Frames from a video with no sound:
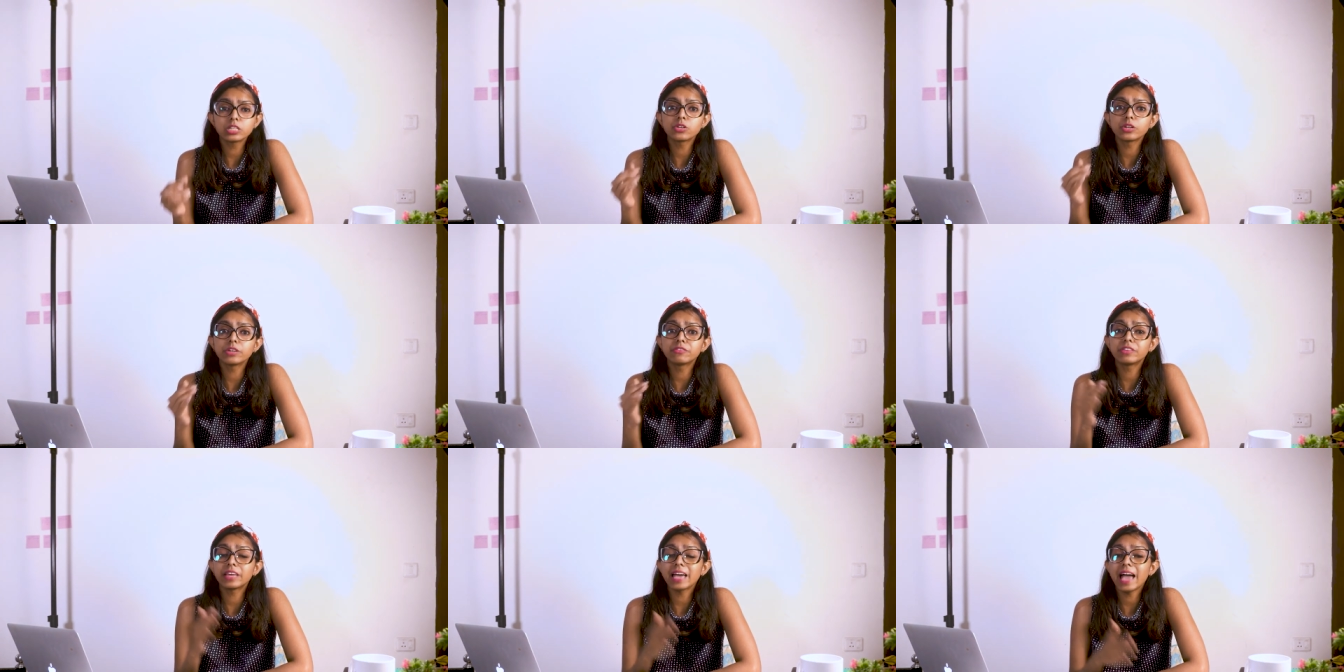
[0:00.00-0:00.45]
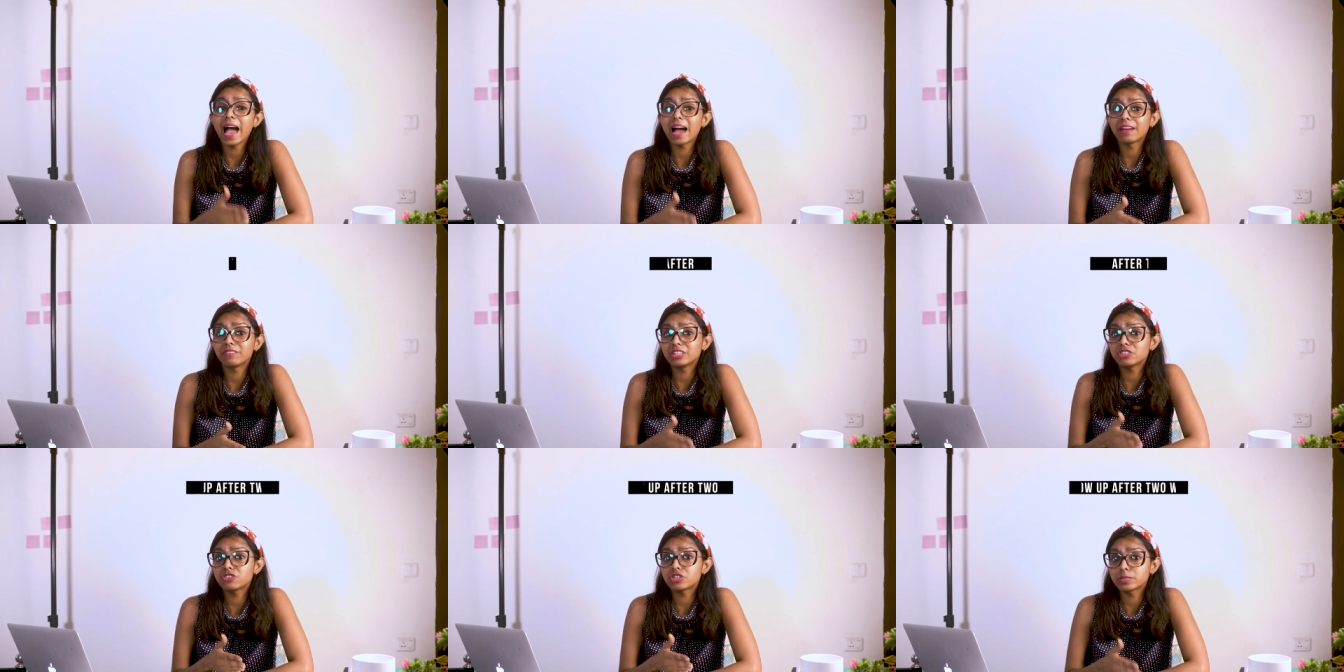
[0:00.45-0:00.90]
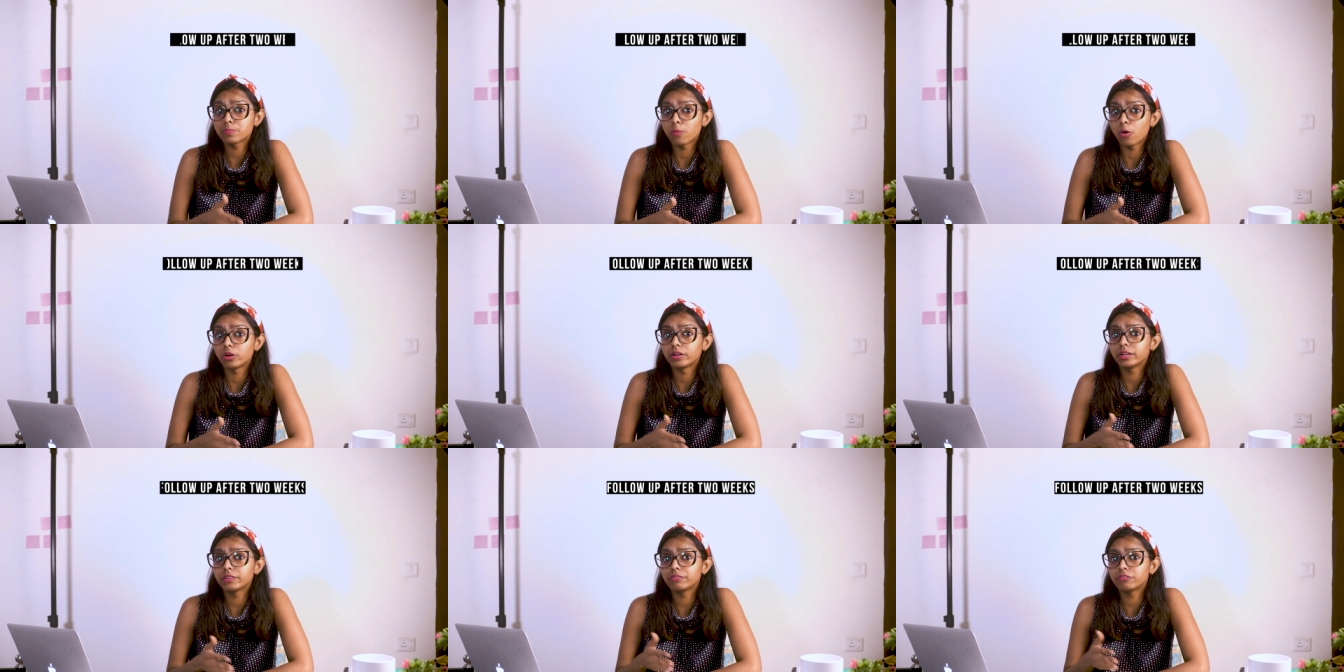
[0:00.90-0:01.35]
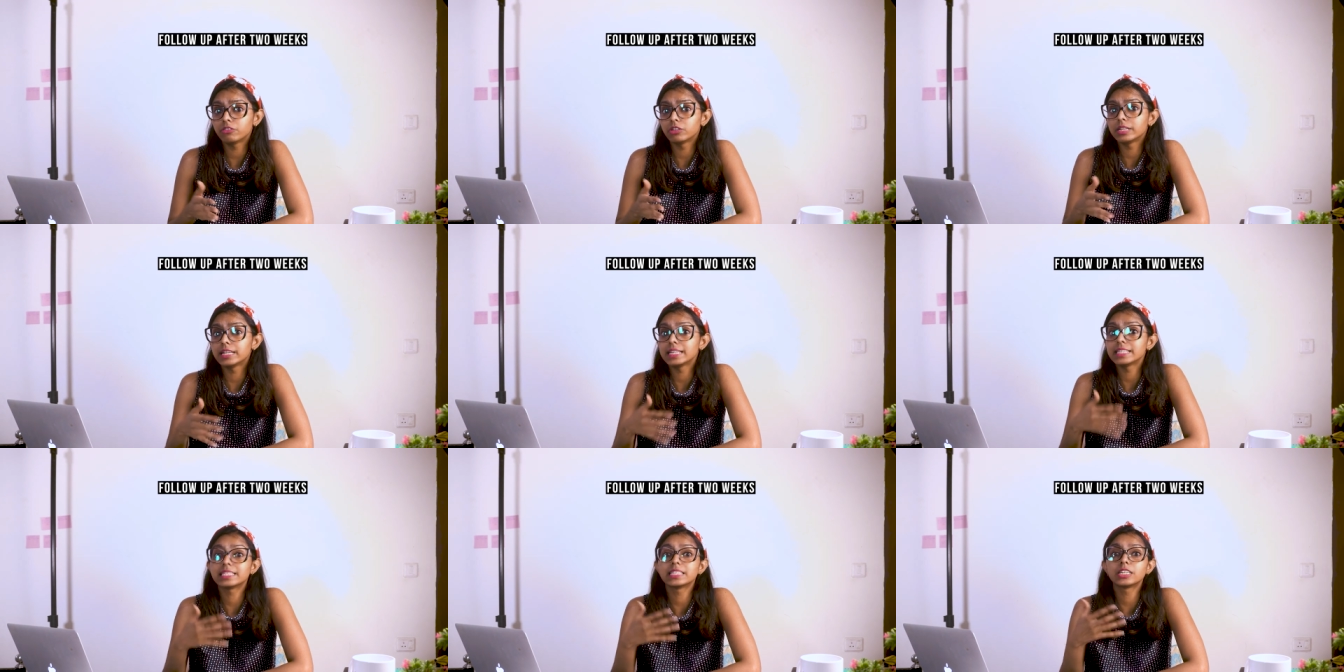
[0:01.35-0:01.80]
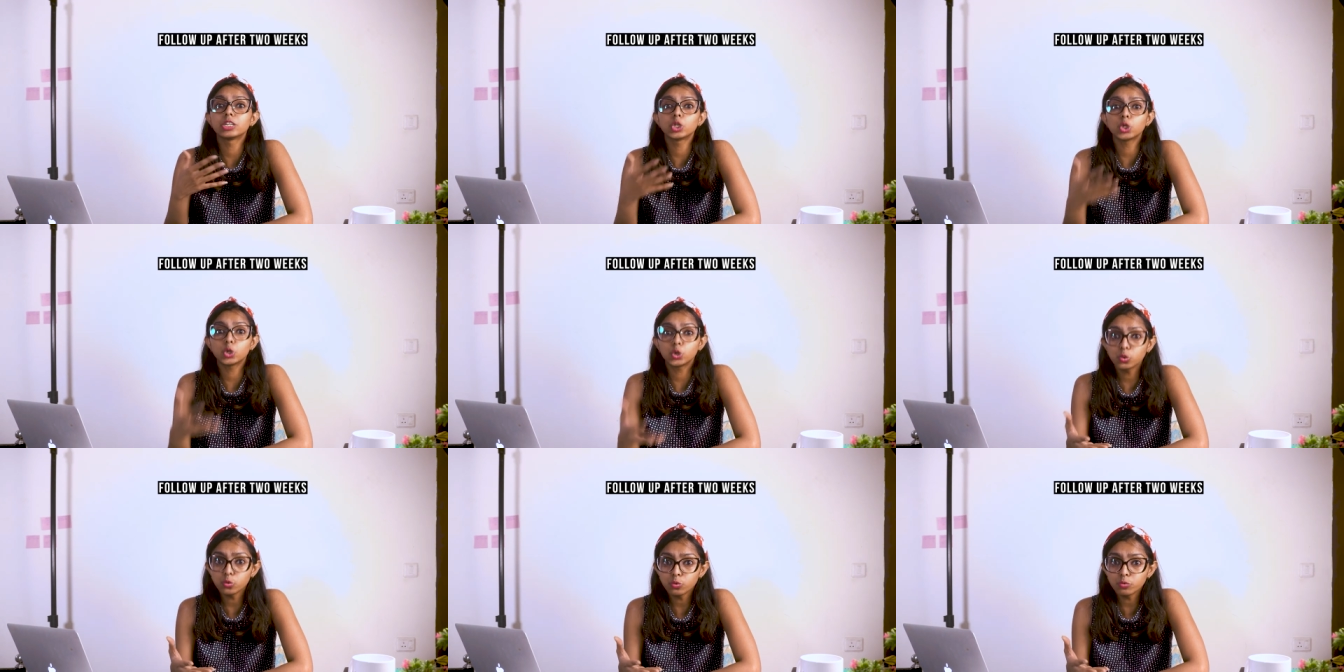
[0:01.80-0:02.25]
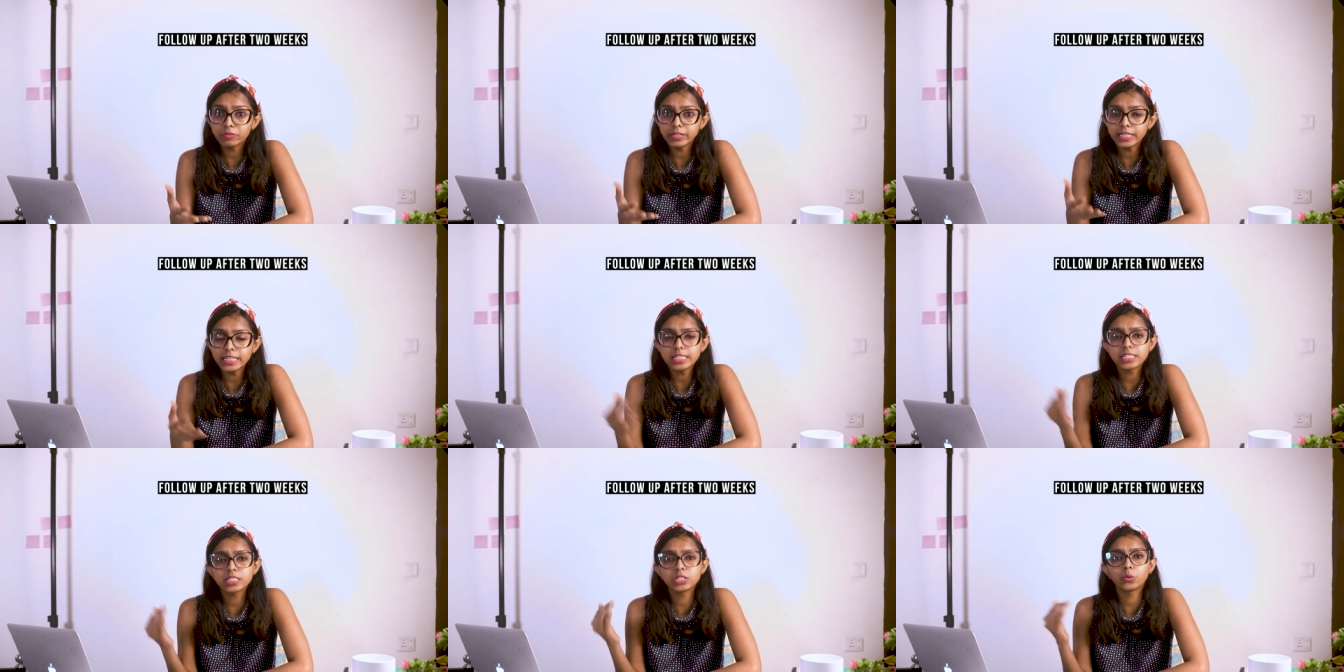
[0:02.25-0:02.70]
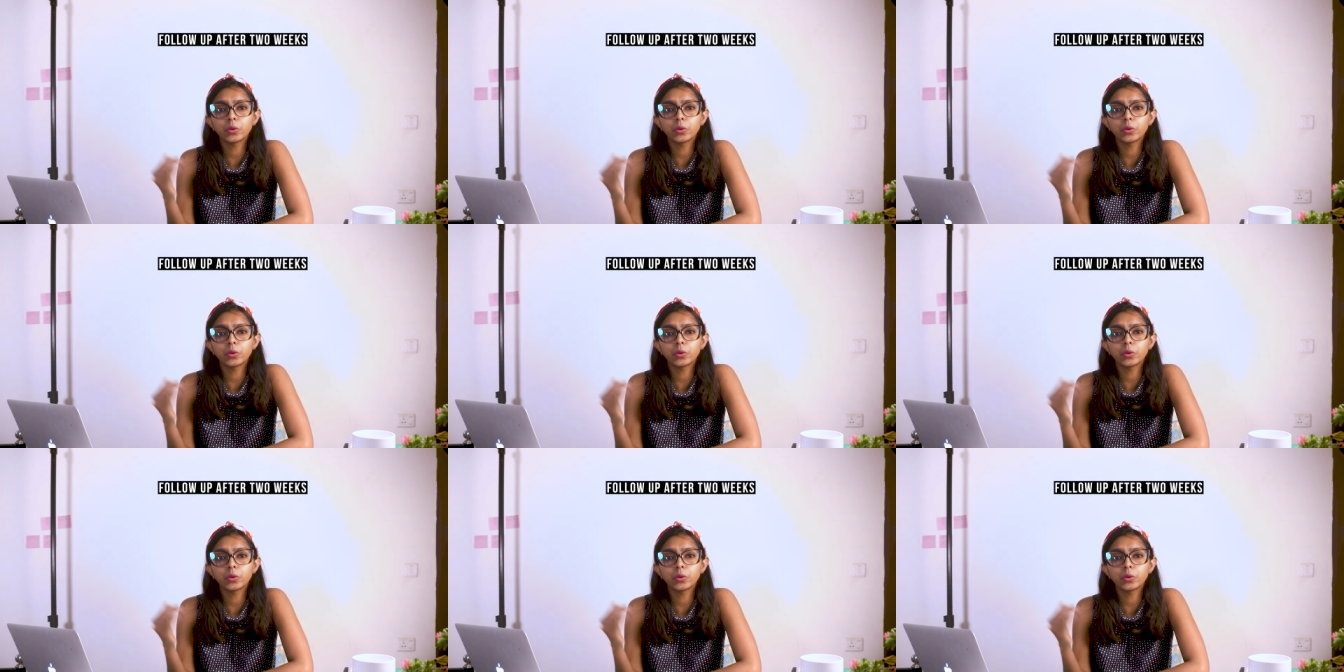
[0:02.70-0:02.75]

So if they haven't responded for let's say two weeks,